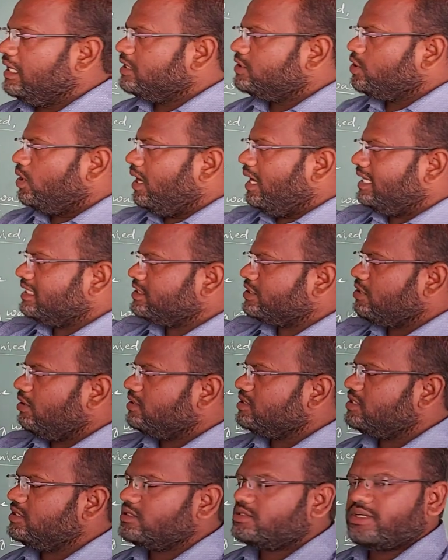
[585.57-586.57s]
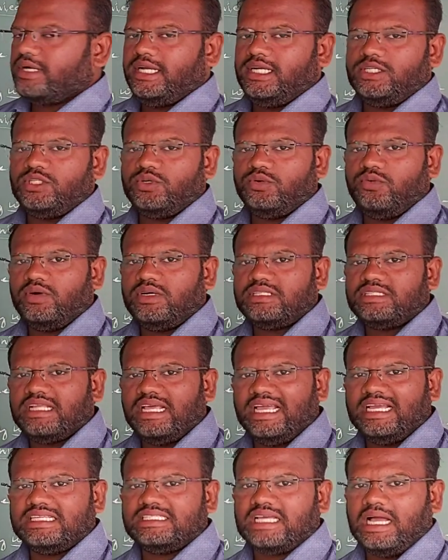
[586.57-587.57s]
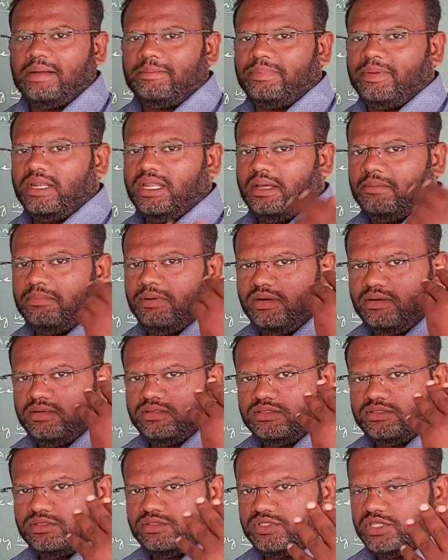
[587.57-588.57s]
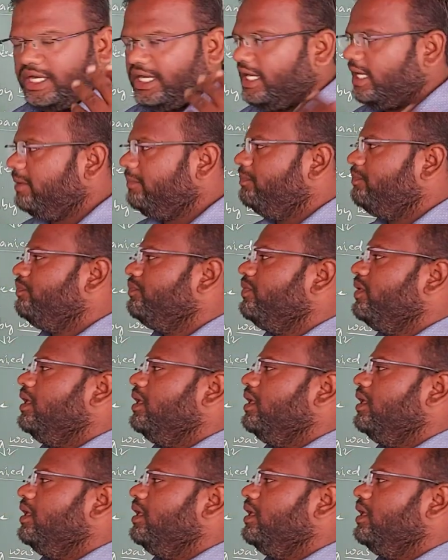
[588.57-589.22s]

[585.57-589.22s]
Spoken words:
So let's concentrate towards the example number 3.